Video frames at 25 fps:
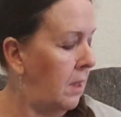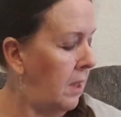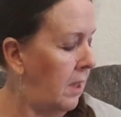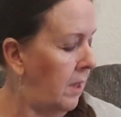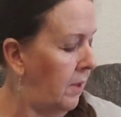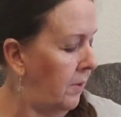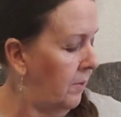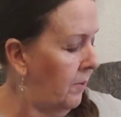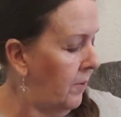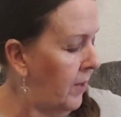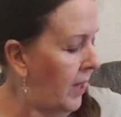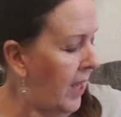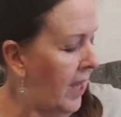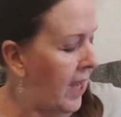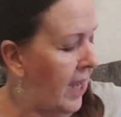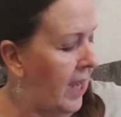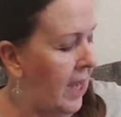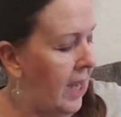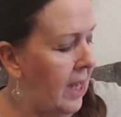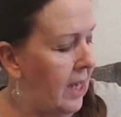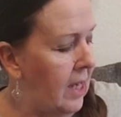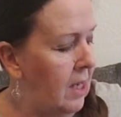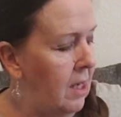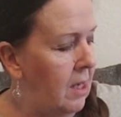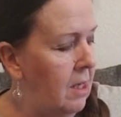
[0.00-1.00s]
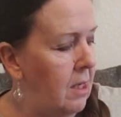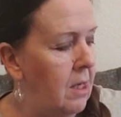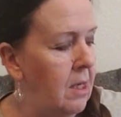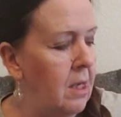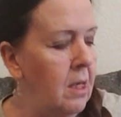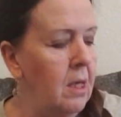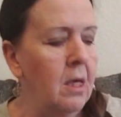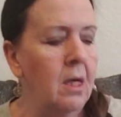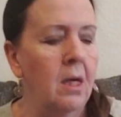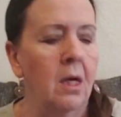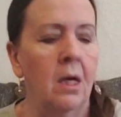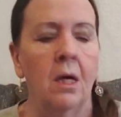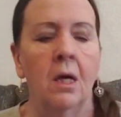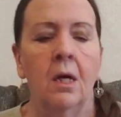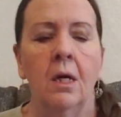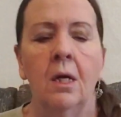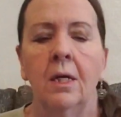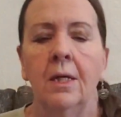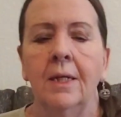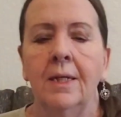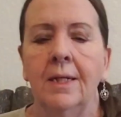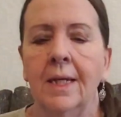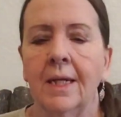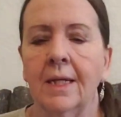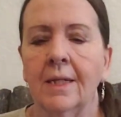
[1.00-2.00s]
Okay,
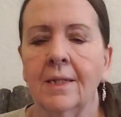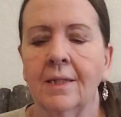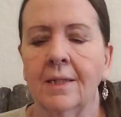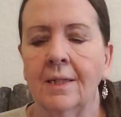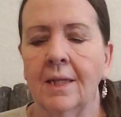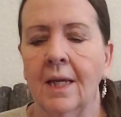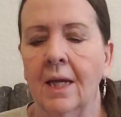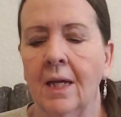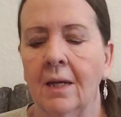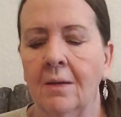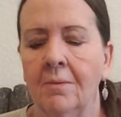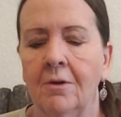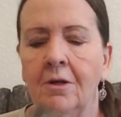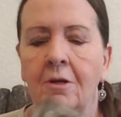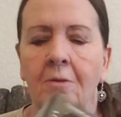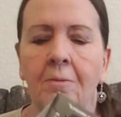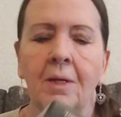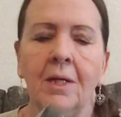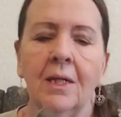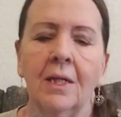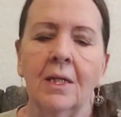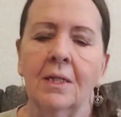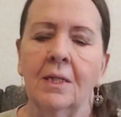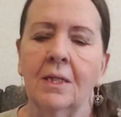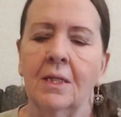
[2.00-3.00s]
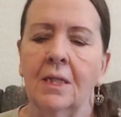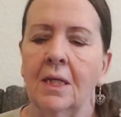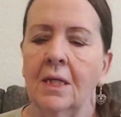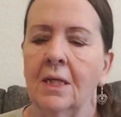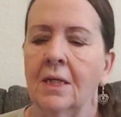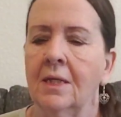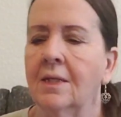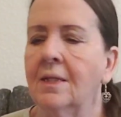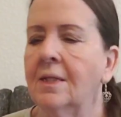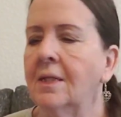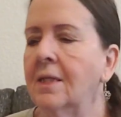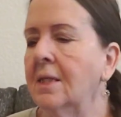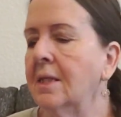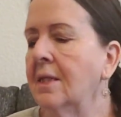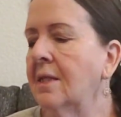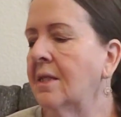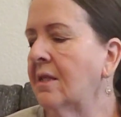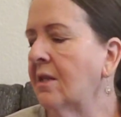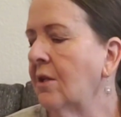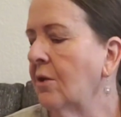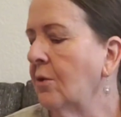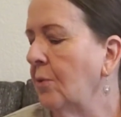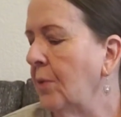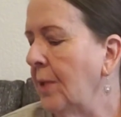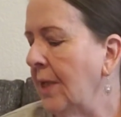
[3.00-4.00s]
next thing I'm going to be listing is
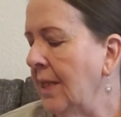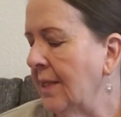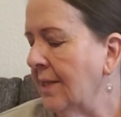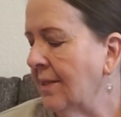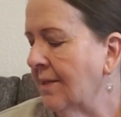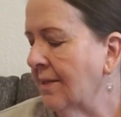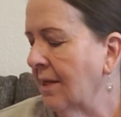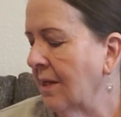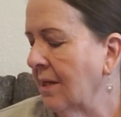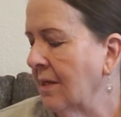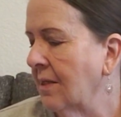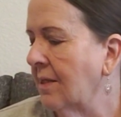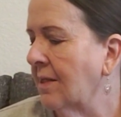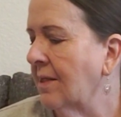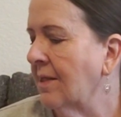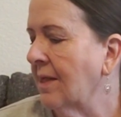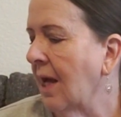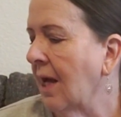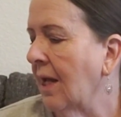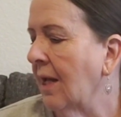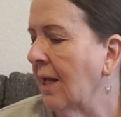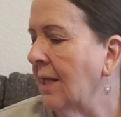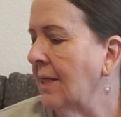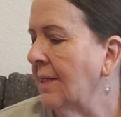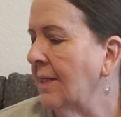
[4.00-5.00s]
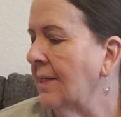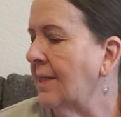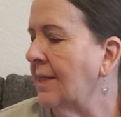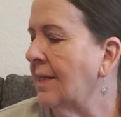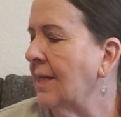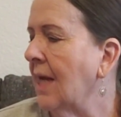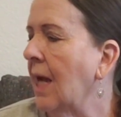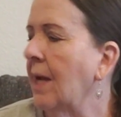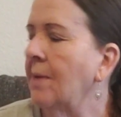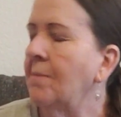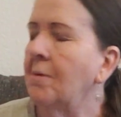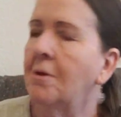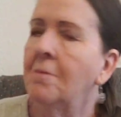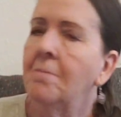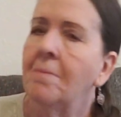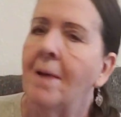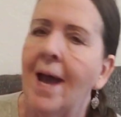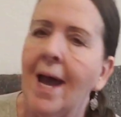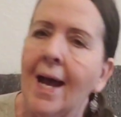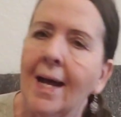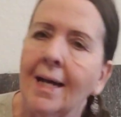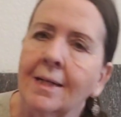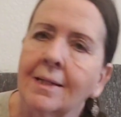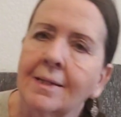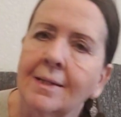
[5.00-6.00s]
this Luis Gonzalez
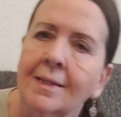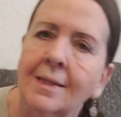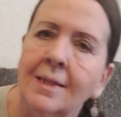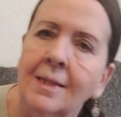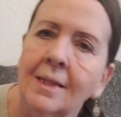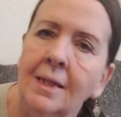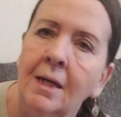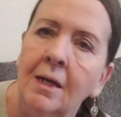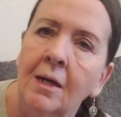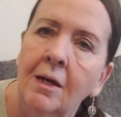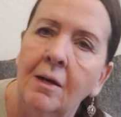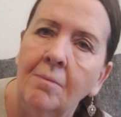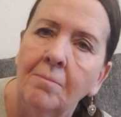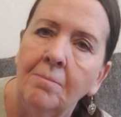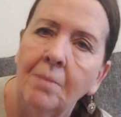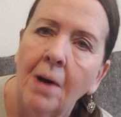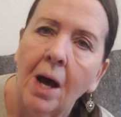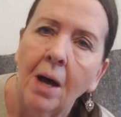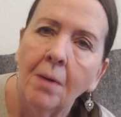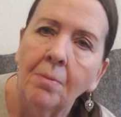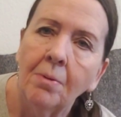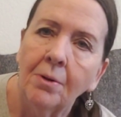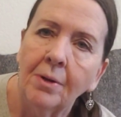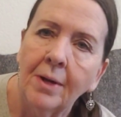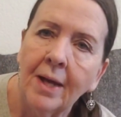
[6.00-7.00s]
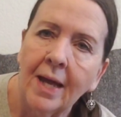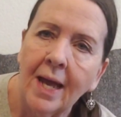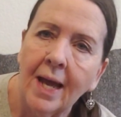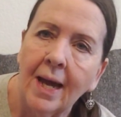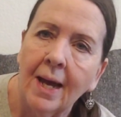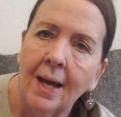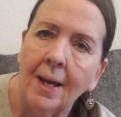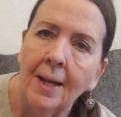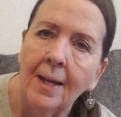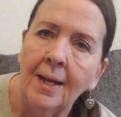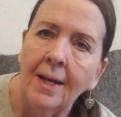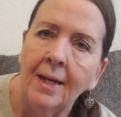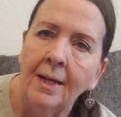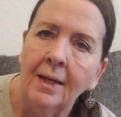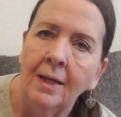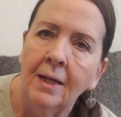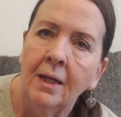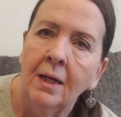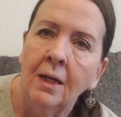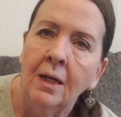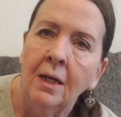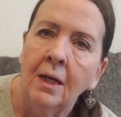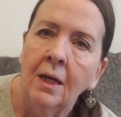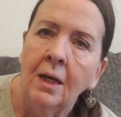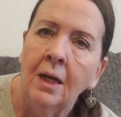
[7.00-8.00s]
Diamondbacks bobblehead.
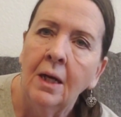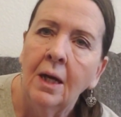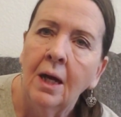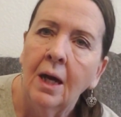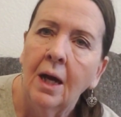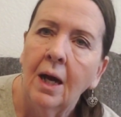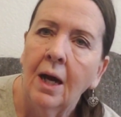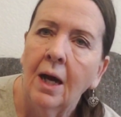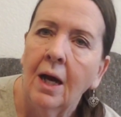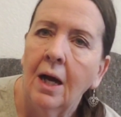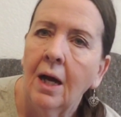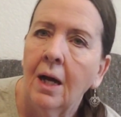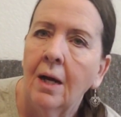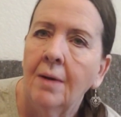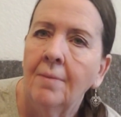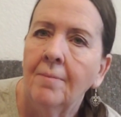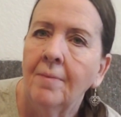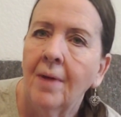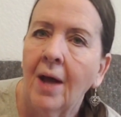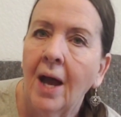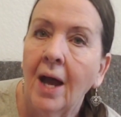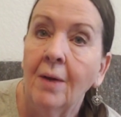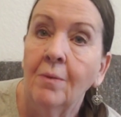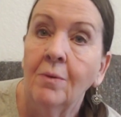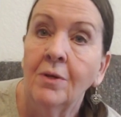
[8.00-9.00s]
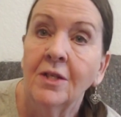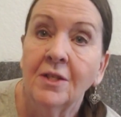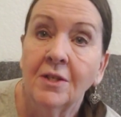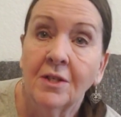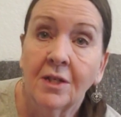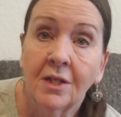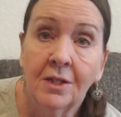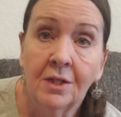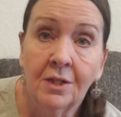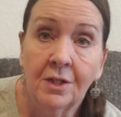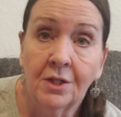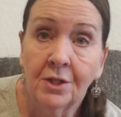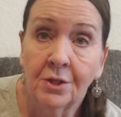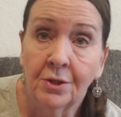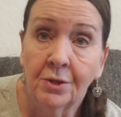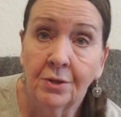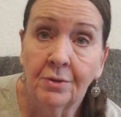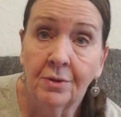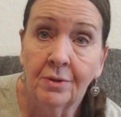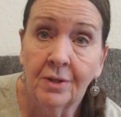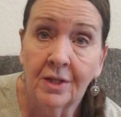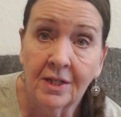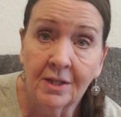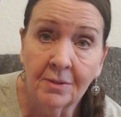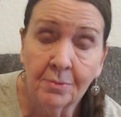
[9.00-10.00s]
I was
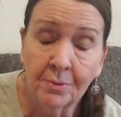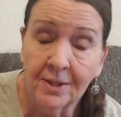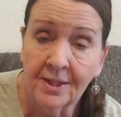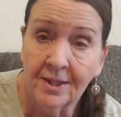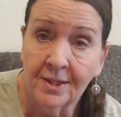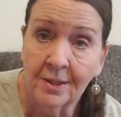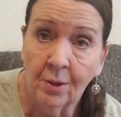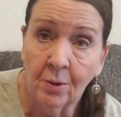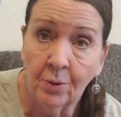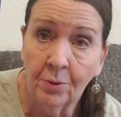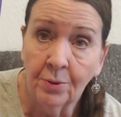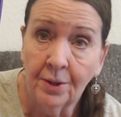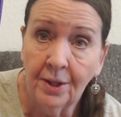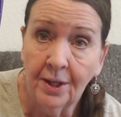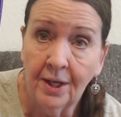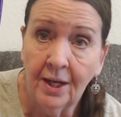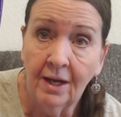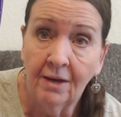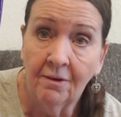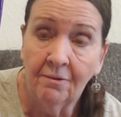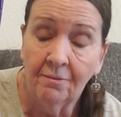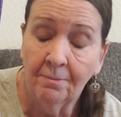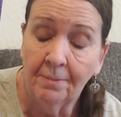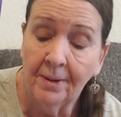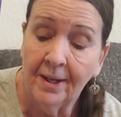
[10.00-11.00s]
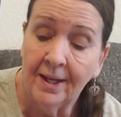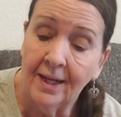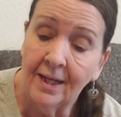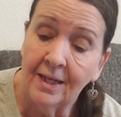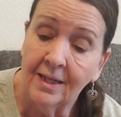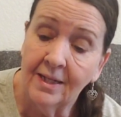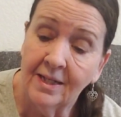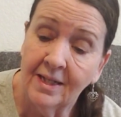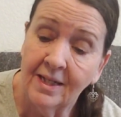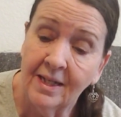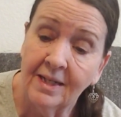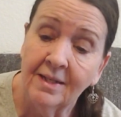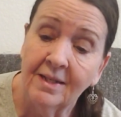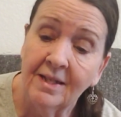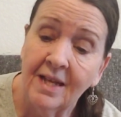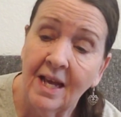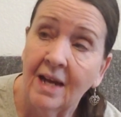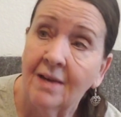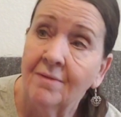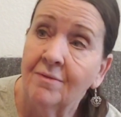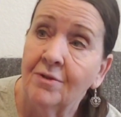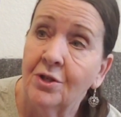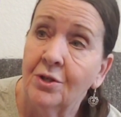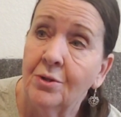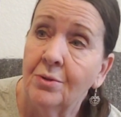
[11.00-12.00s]
concerned this wasn't old enough, but it does
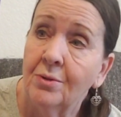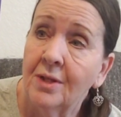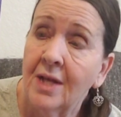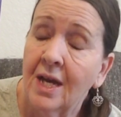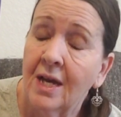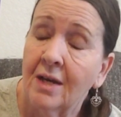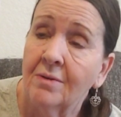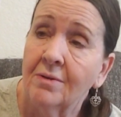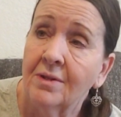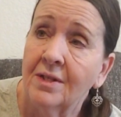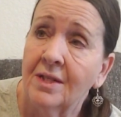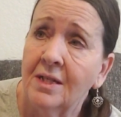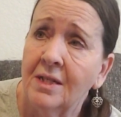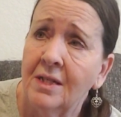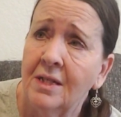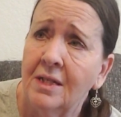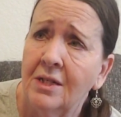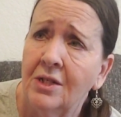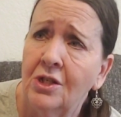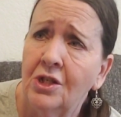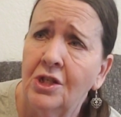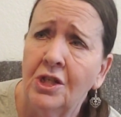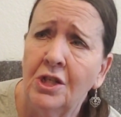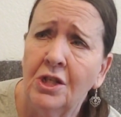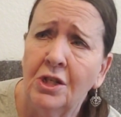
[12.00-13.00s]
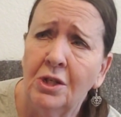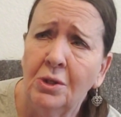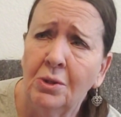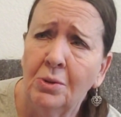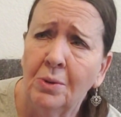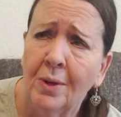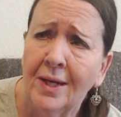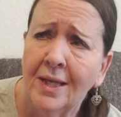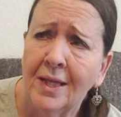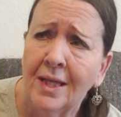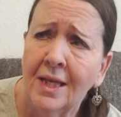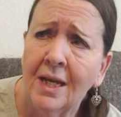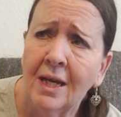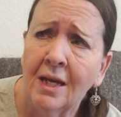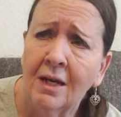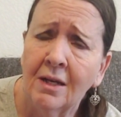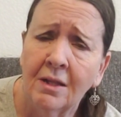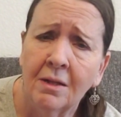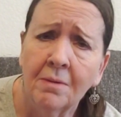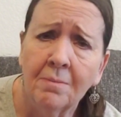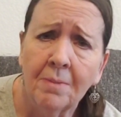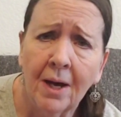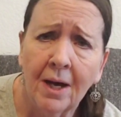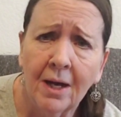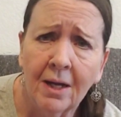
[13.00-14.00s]
have 2002, I think,
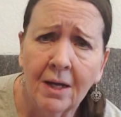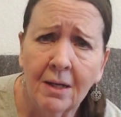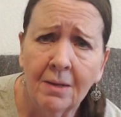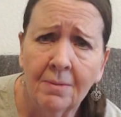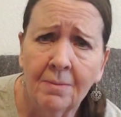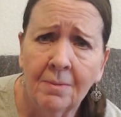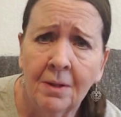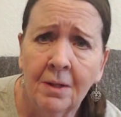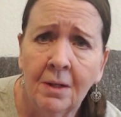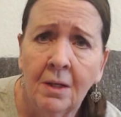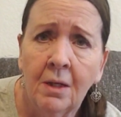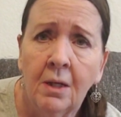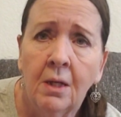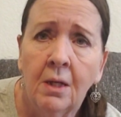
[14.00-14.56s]
on the bottom.